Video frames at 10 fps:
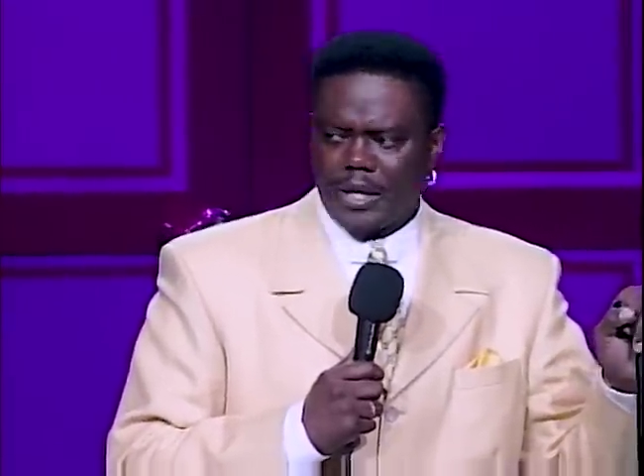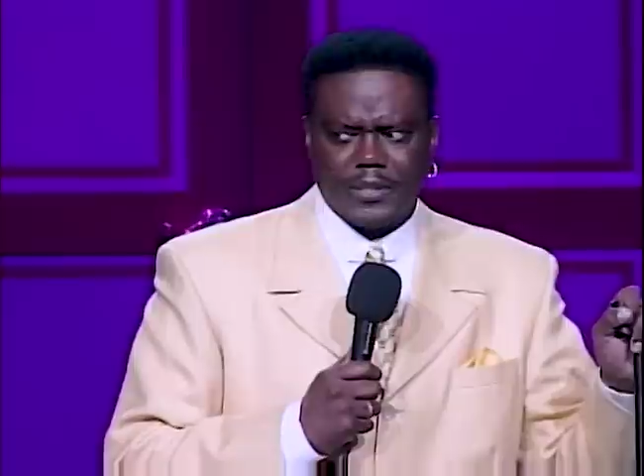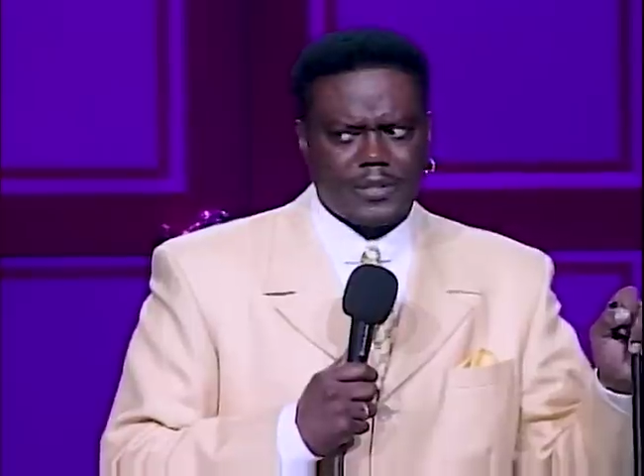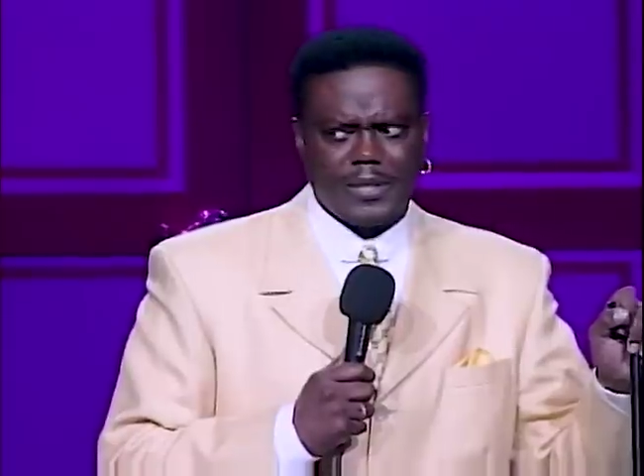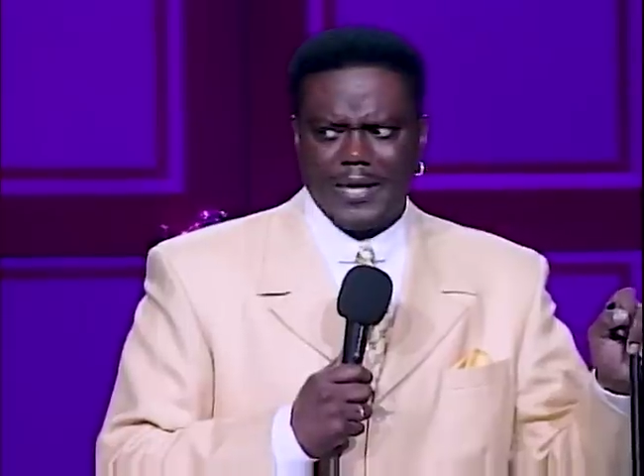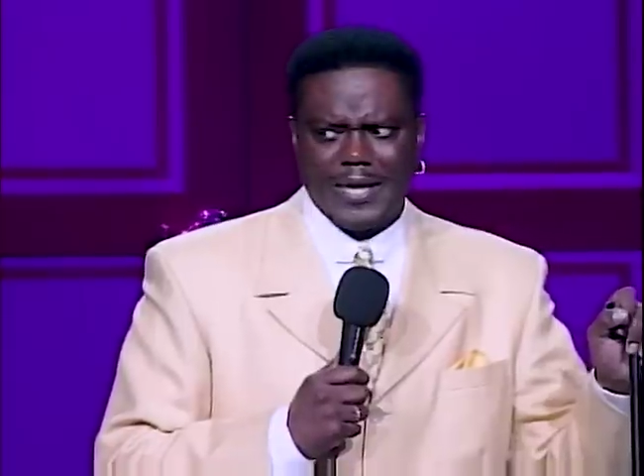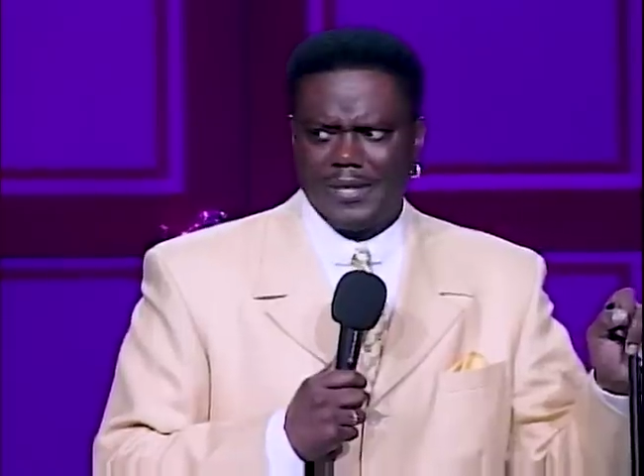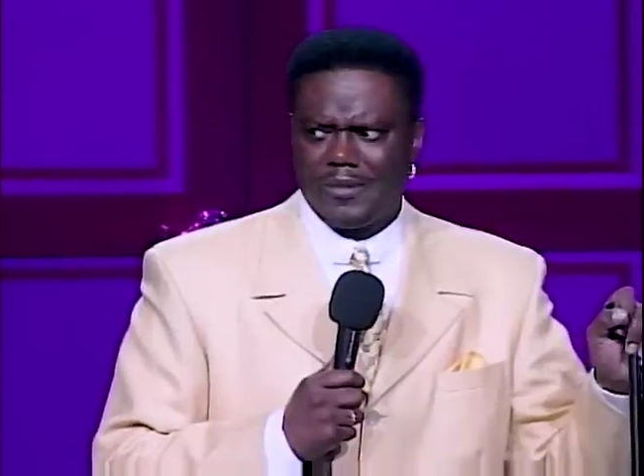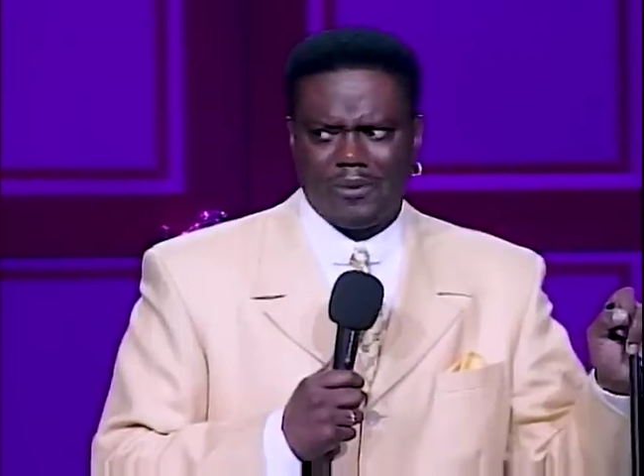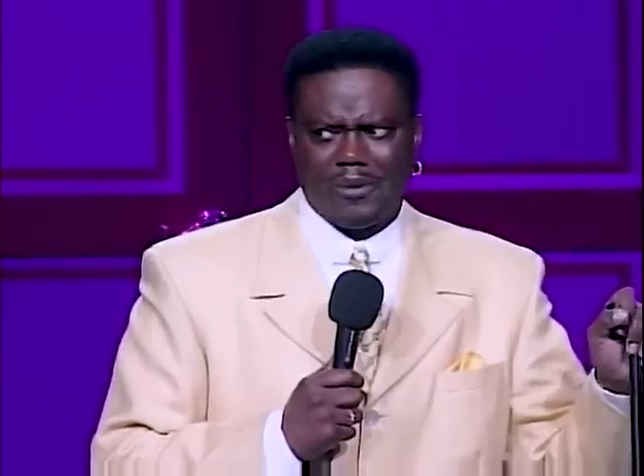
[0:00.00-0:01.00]
Can't
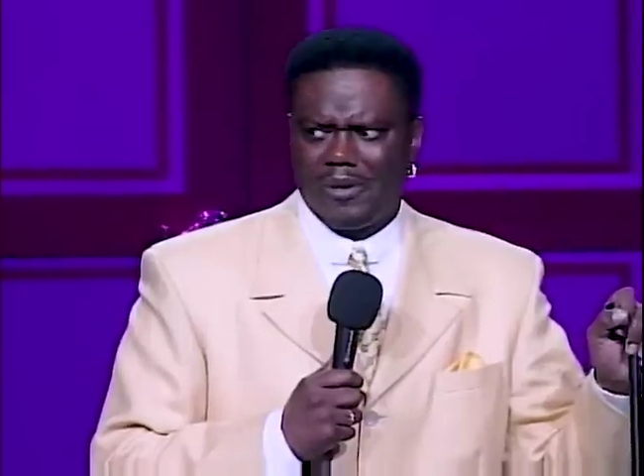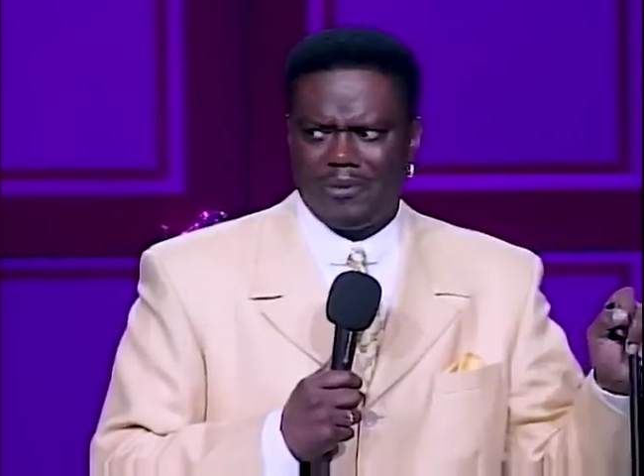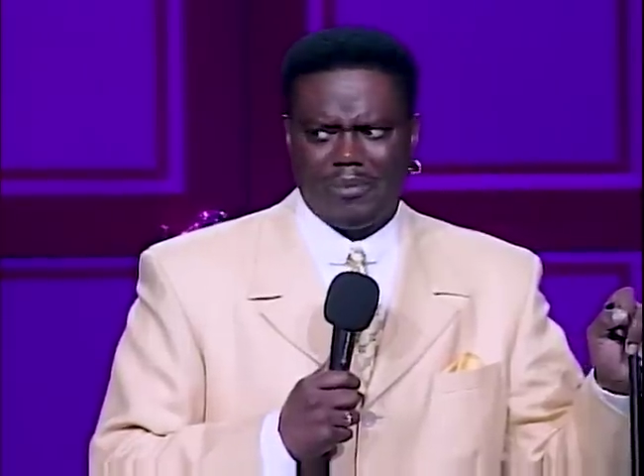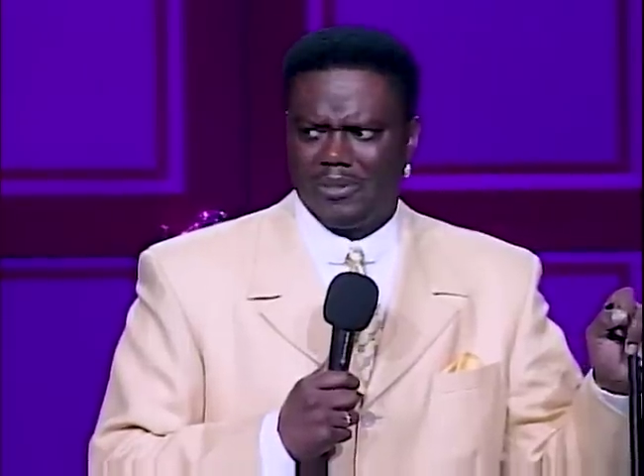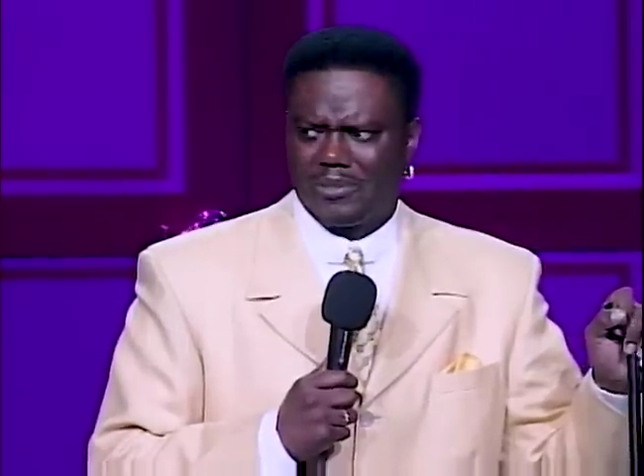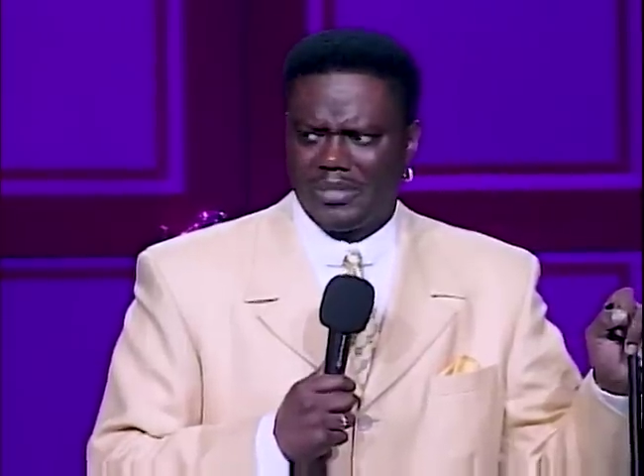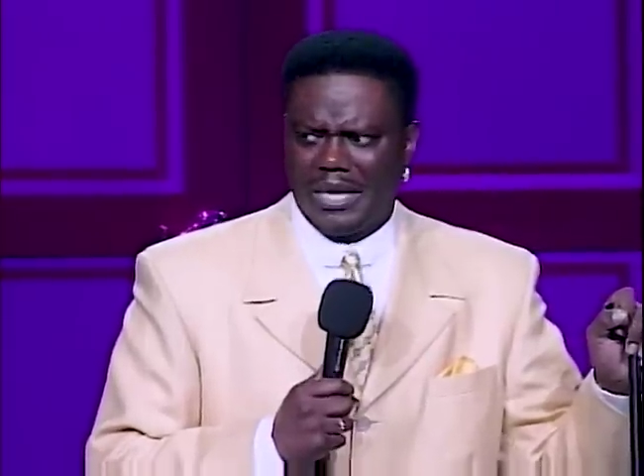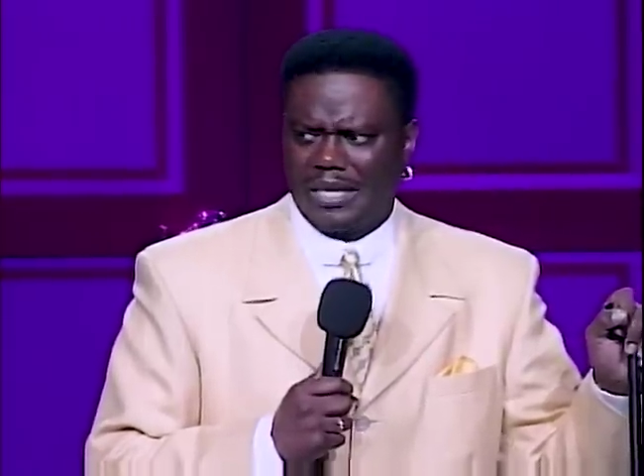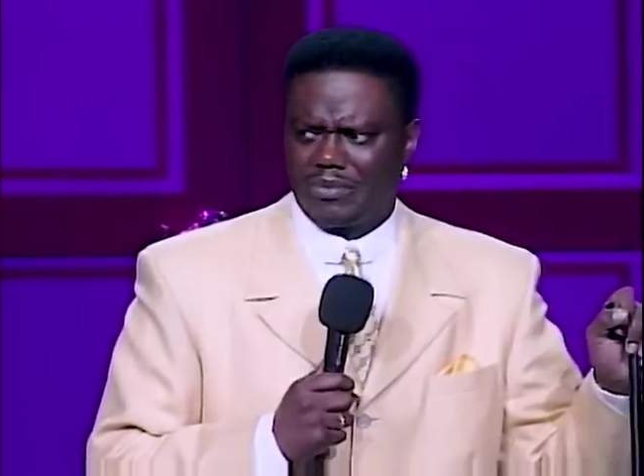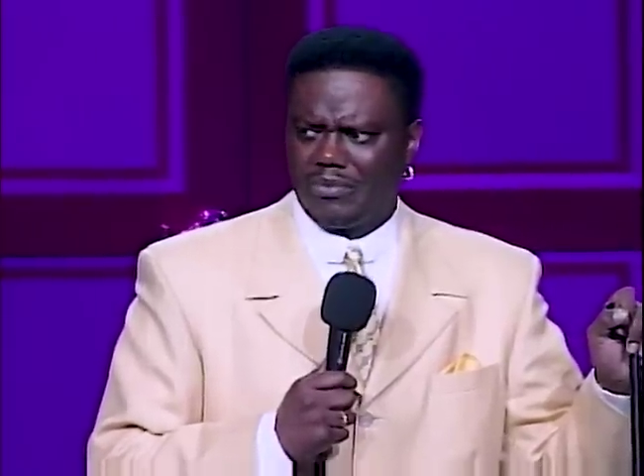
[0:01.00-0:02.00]
stand no
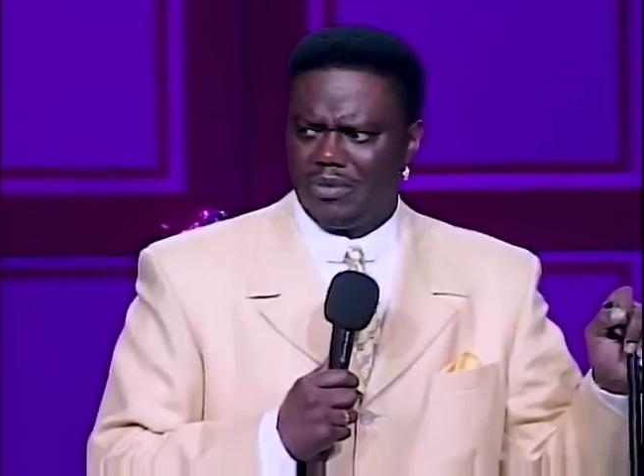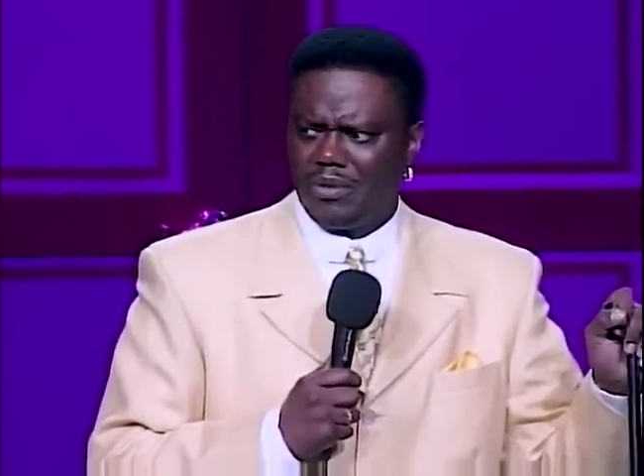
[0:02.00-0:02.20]
homosexual.